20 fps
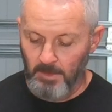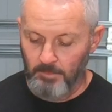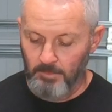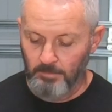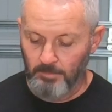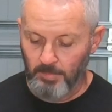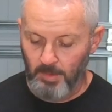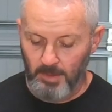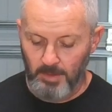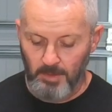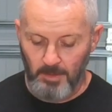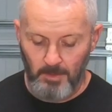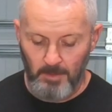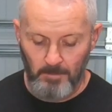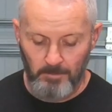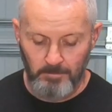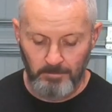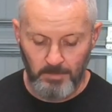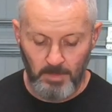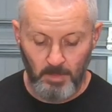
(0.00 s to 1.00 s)
but
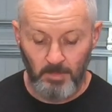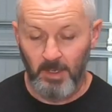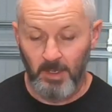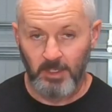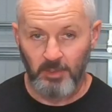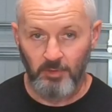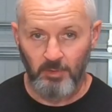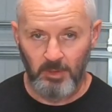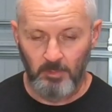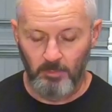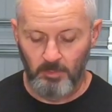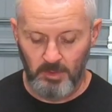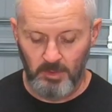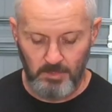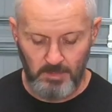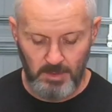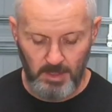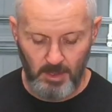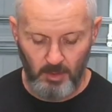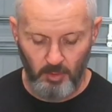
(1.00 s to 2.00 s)
I'm not gonna do anything with
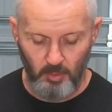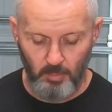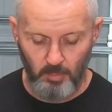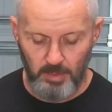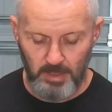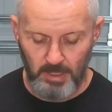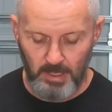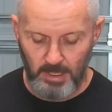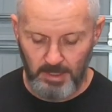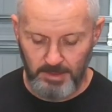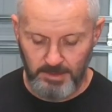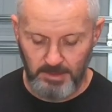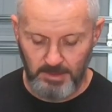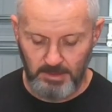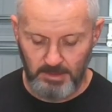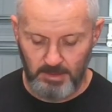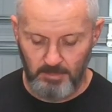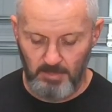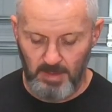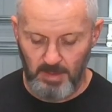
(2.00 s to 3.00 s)
them now. But I
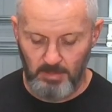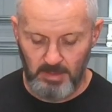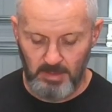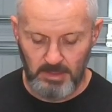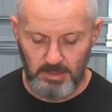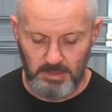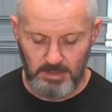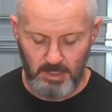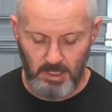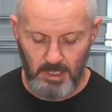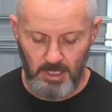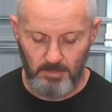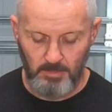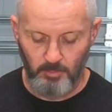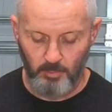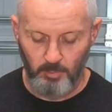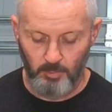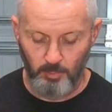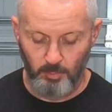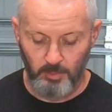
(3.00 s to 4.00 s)
think that maybe in
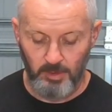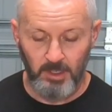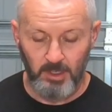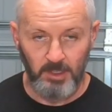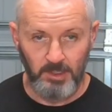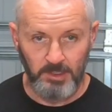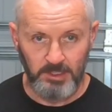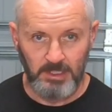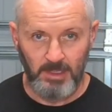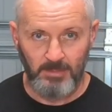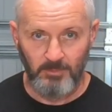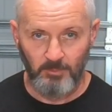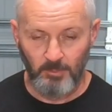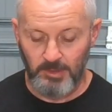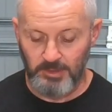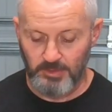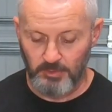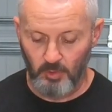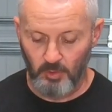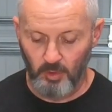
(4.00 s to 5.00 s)
time, when it is time to
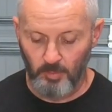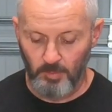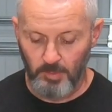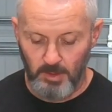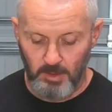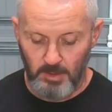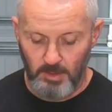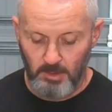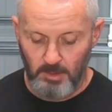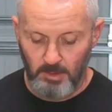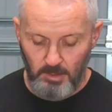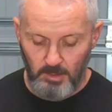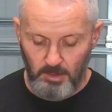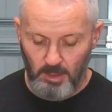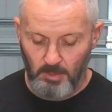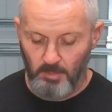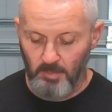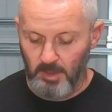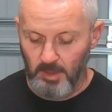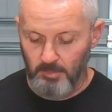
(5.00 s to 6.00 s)
resole them,
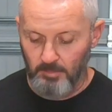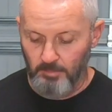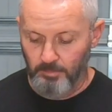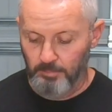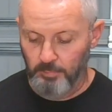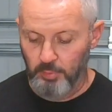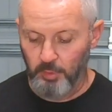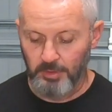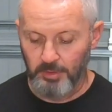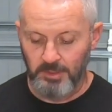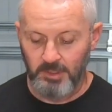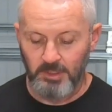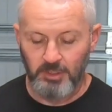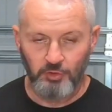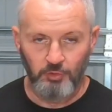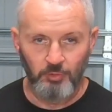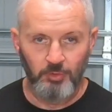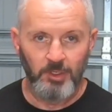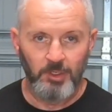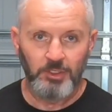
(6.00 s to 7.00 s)
I might put the
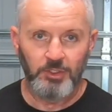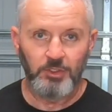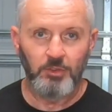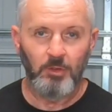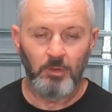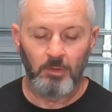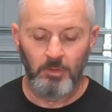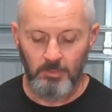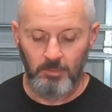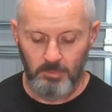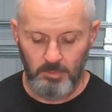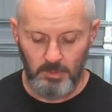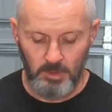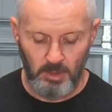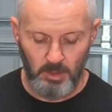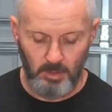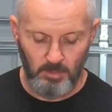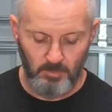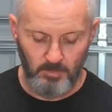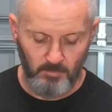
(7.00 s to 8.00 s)
traditional
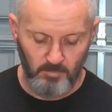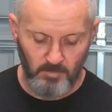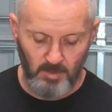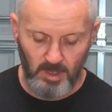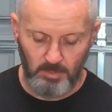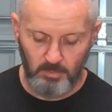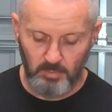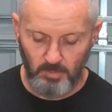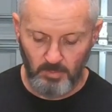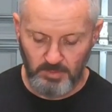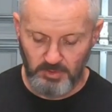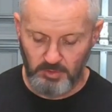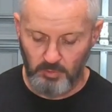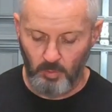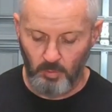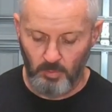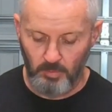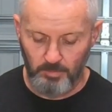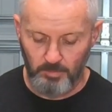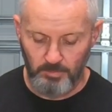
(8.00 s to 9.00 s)
Vibram
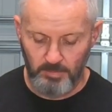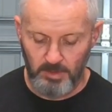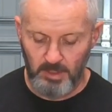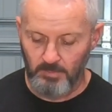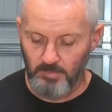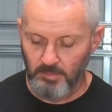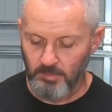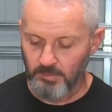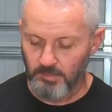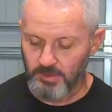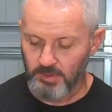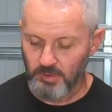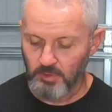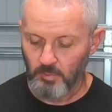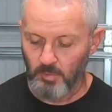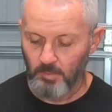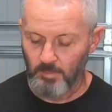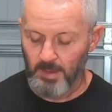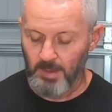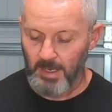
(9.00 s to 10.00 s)
sole that I'm used
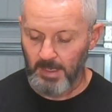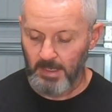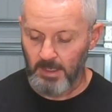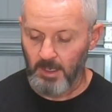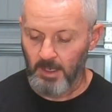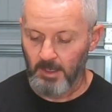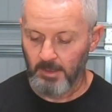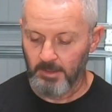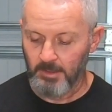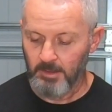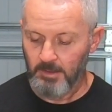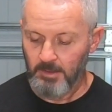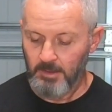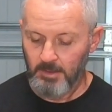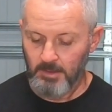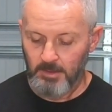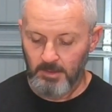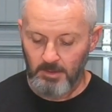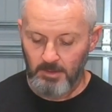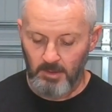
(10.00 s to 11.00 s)
to back on it
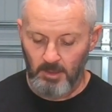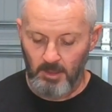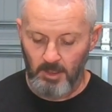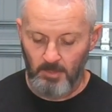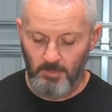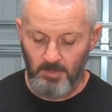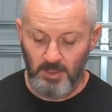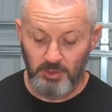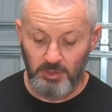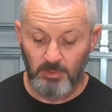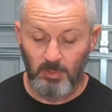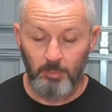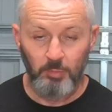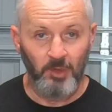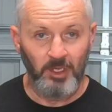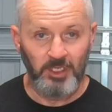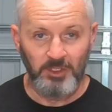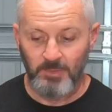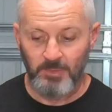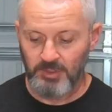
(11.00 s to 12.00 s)
as a
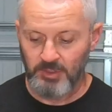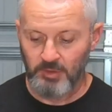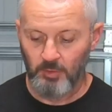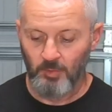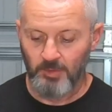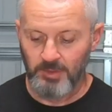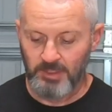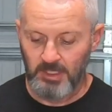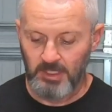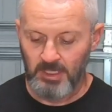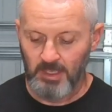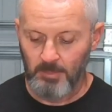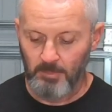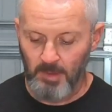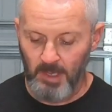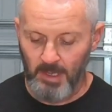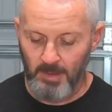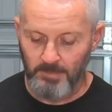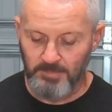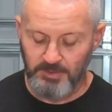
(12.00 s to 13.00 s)
replacement sole instead of that
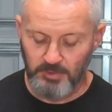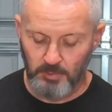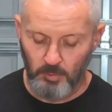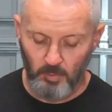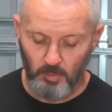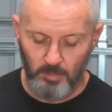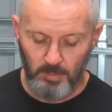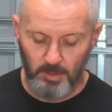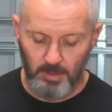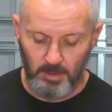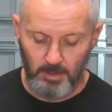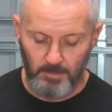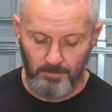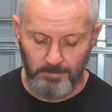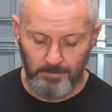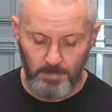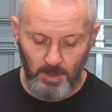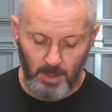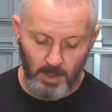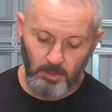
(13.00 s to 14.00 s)
Bob sole. But
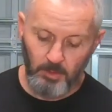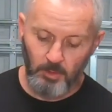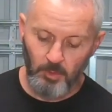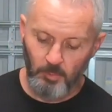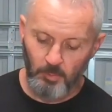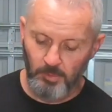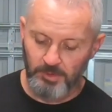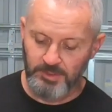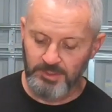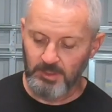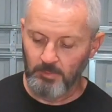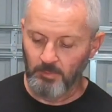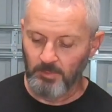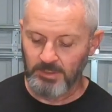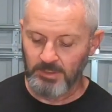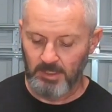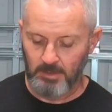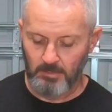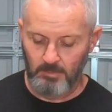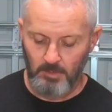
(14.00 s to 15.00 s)
I don't know. We'll see
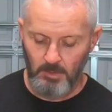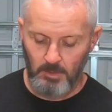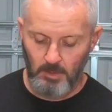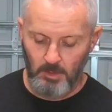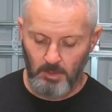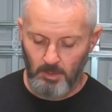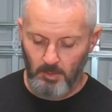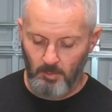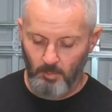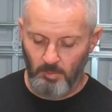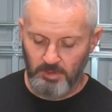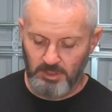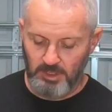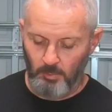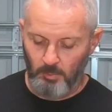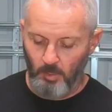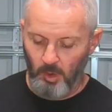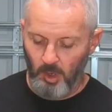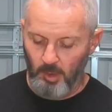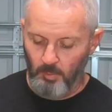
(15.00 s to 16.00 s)
once I
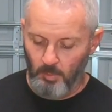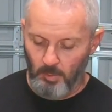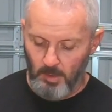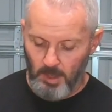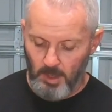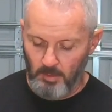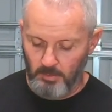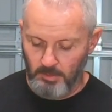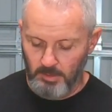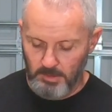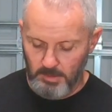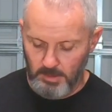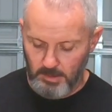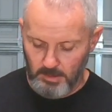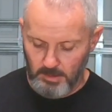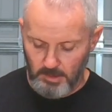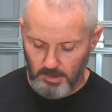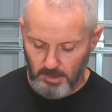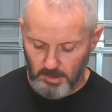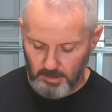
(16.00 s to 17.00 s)
wear them around
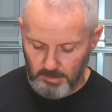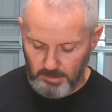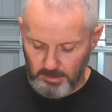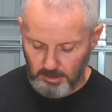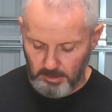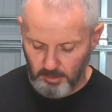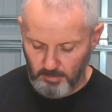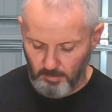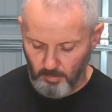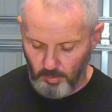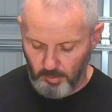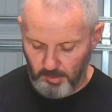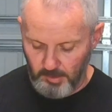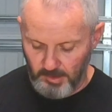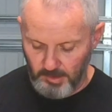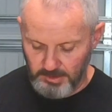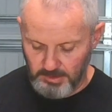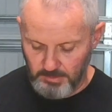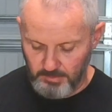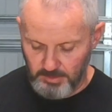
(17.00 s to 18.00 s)
and get a little more
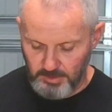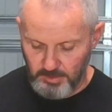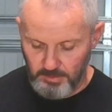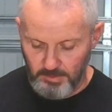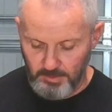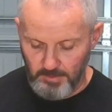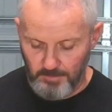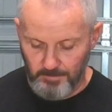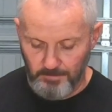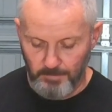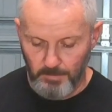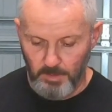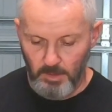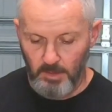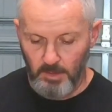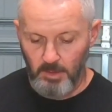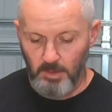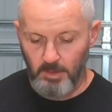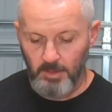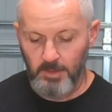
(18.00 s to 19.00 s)
accustomed to them.
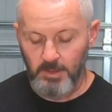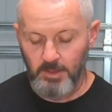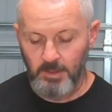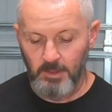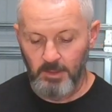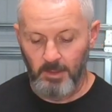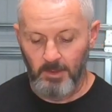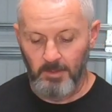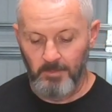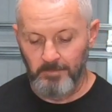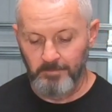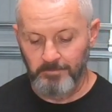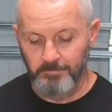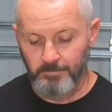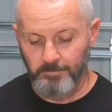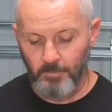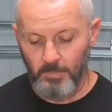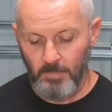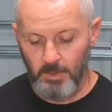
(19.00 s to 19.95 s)
The